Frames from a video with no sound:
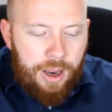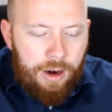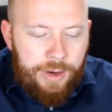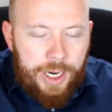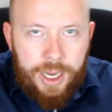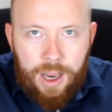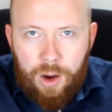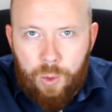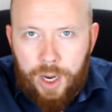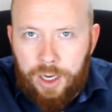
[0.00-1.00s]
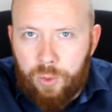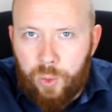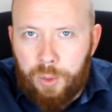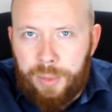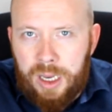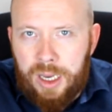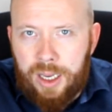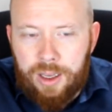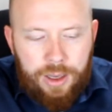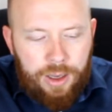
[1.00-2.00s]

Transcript: A really young wine will be,